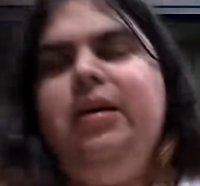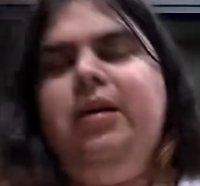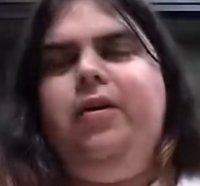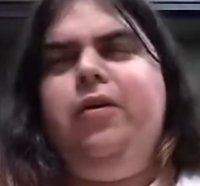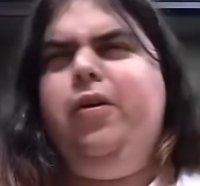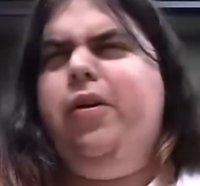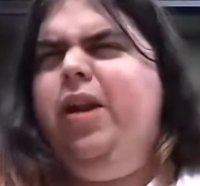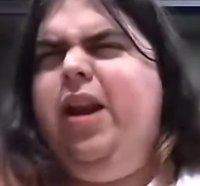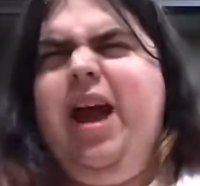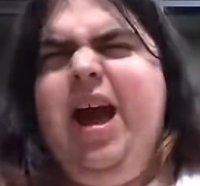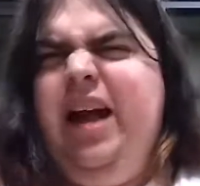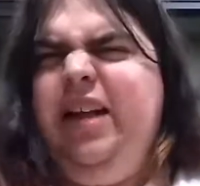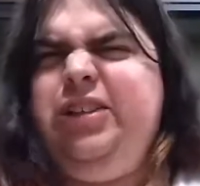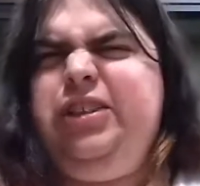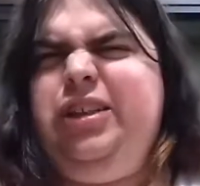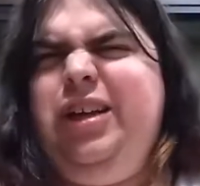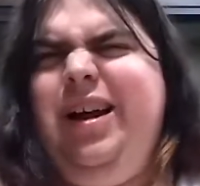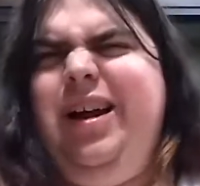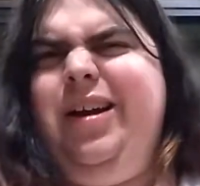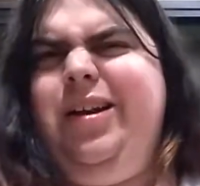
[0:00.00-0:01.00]
Or not
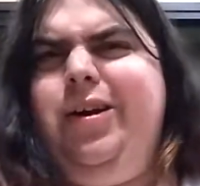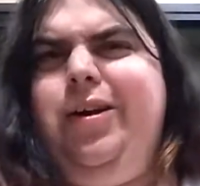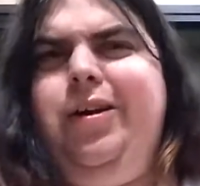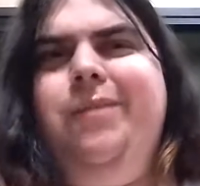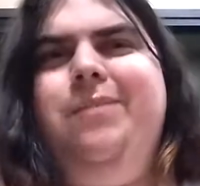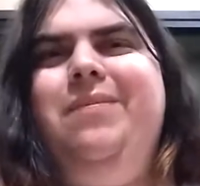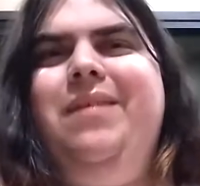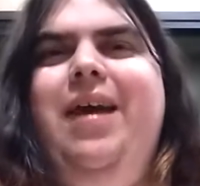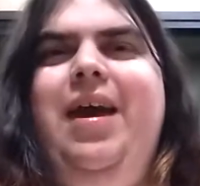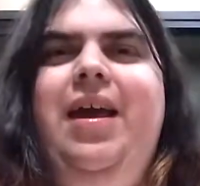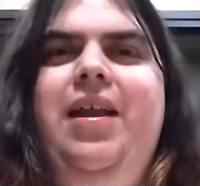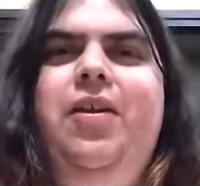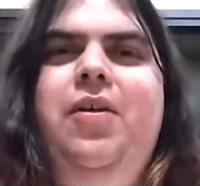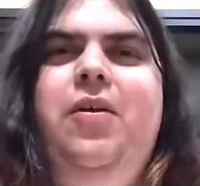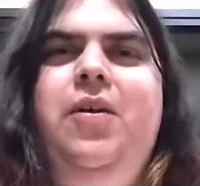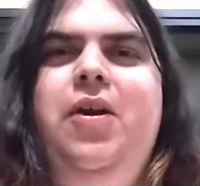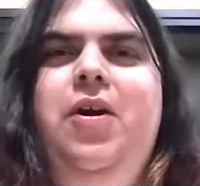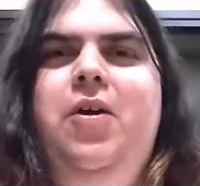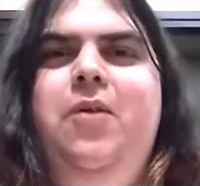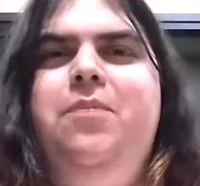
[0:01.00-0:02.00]
shocker. I
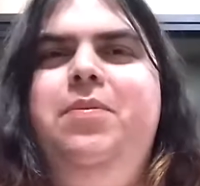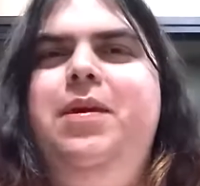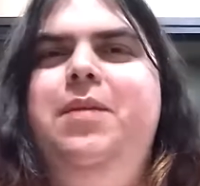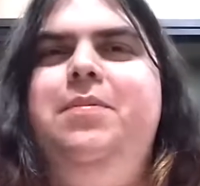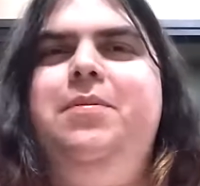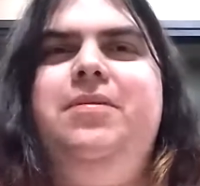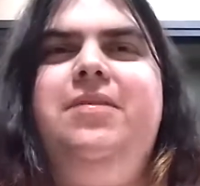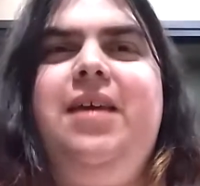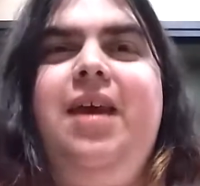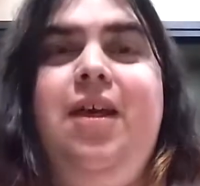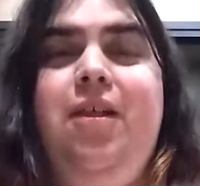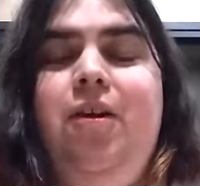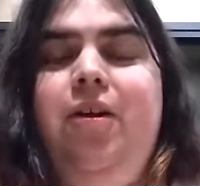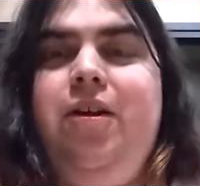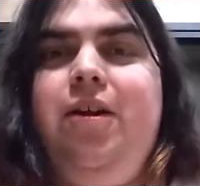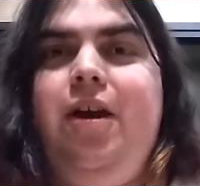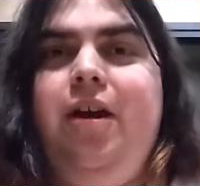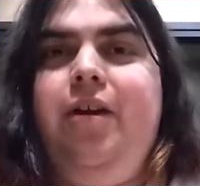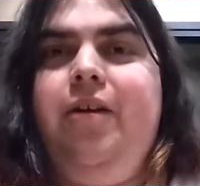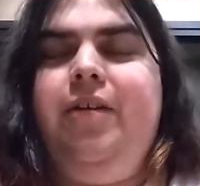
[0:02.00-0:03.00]
don't know. People say I
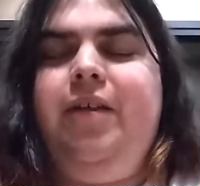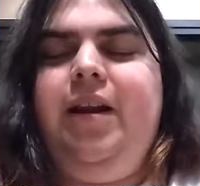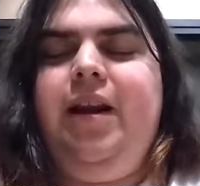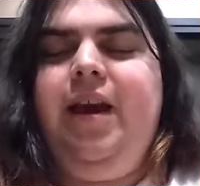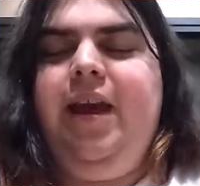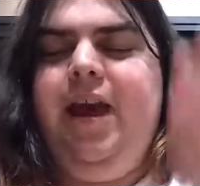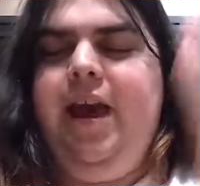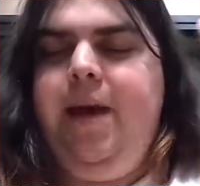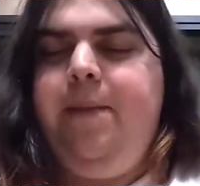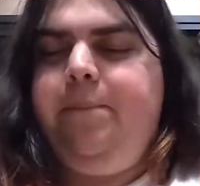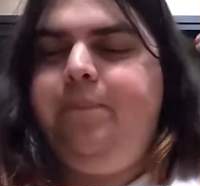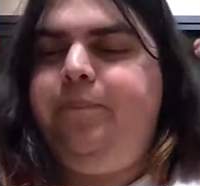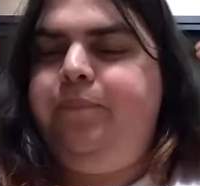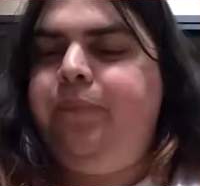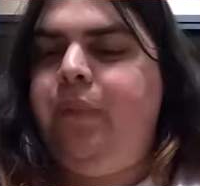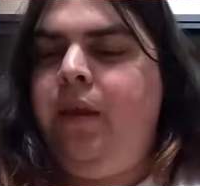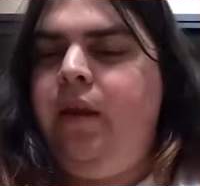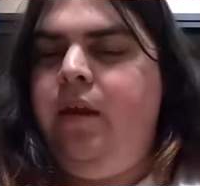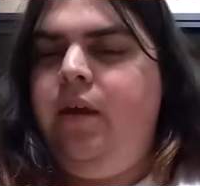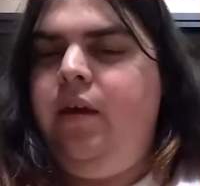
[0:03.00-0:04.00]
look younger than I am.
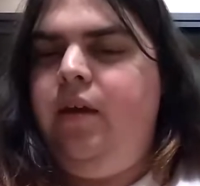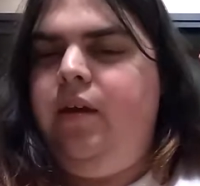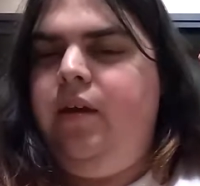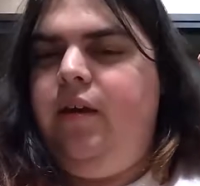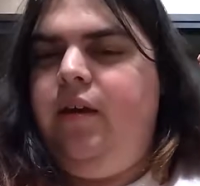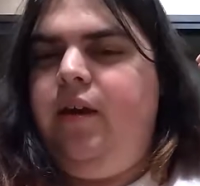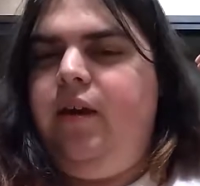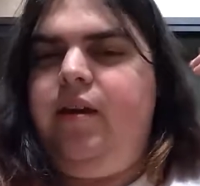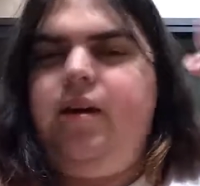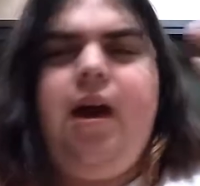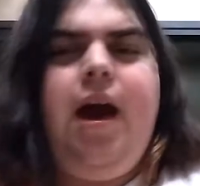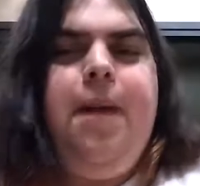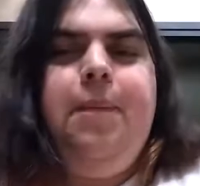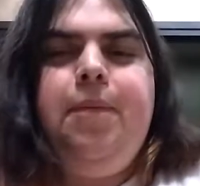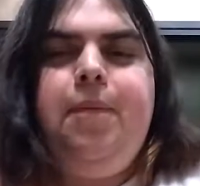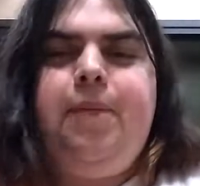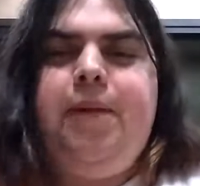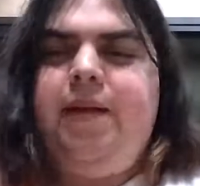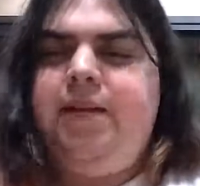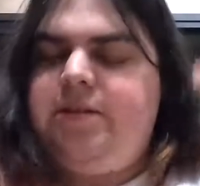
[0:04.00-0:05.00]

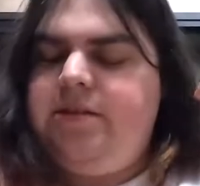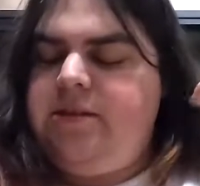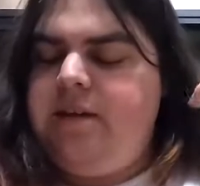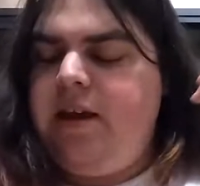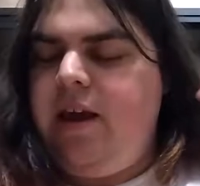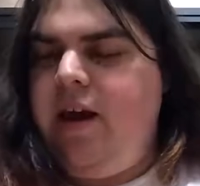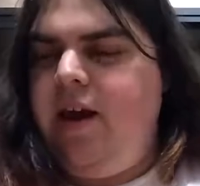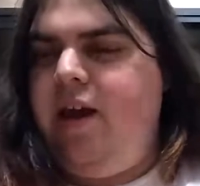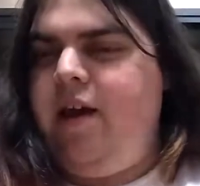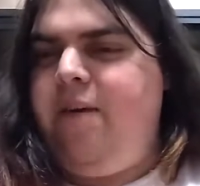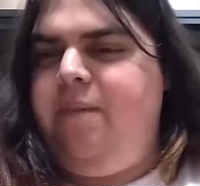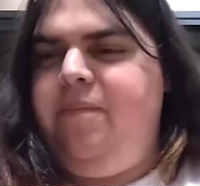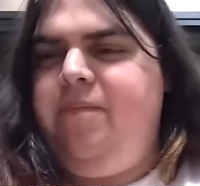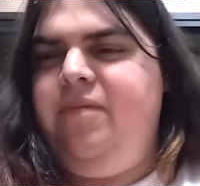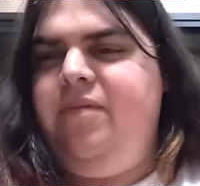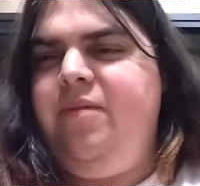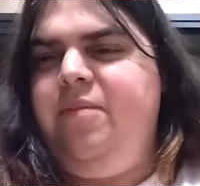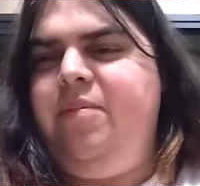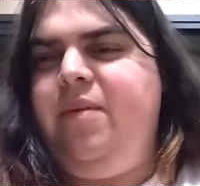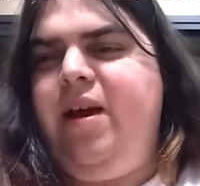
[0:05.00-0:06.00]
Compliments.
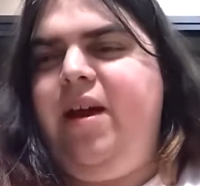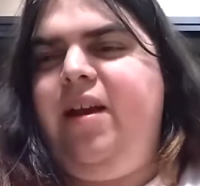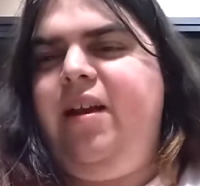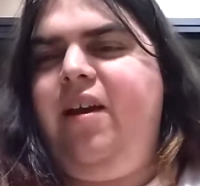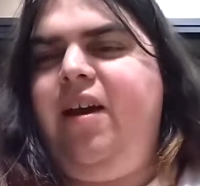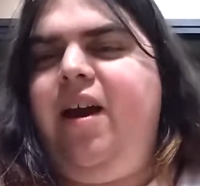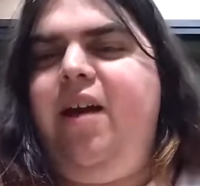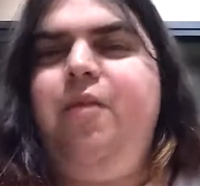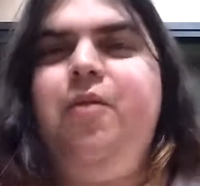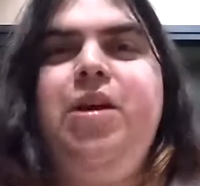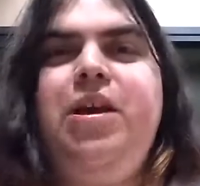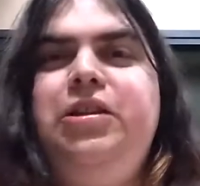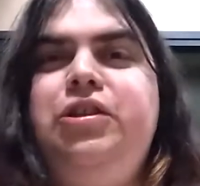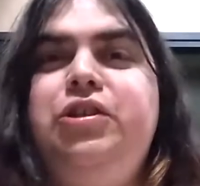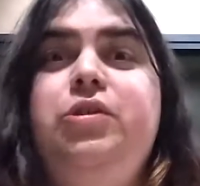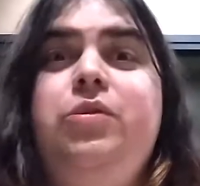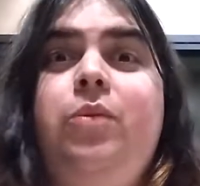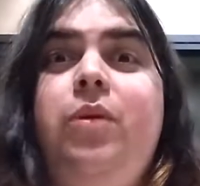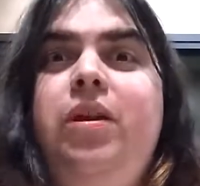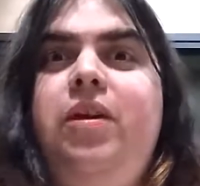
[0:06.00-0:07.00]
But
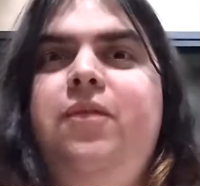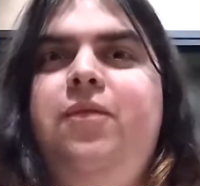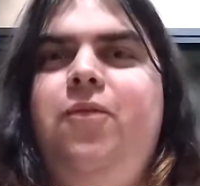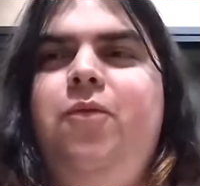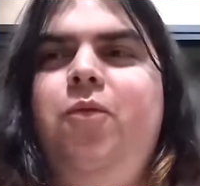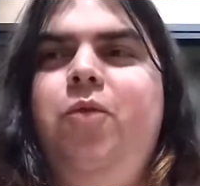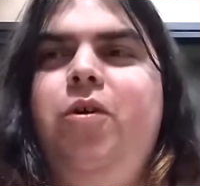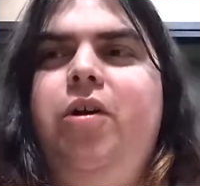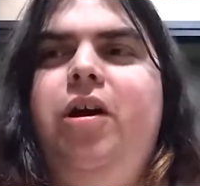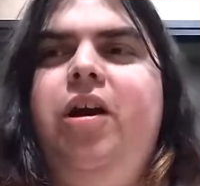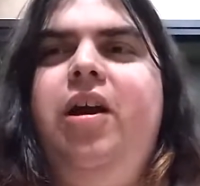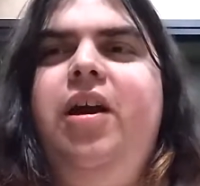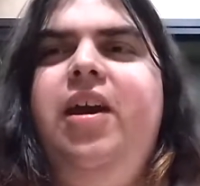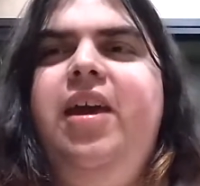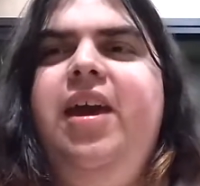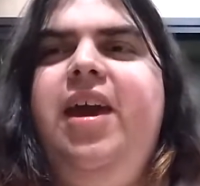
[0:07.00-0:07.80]
Irene's 24.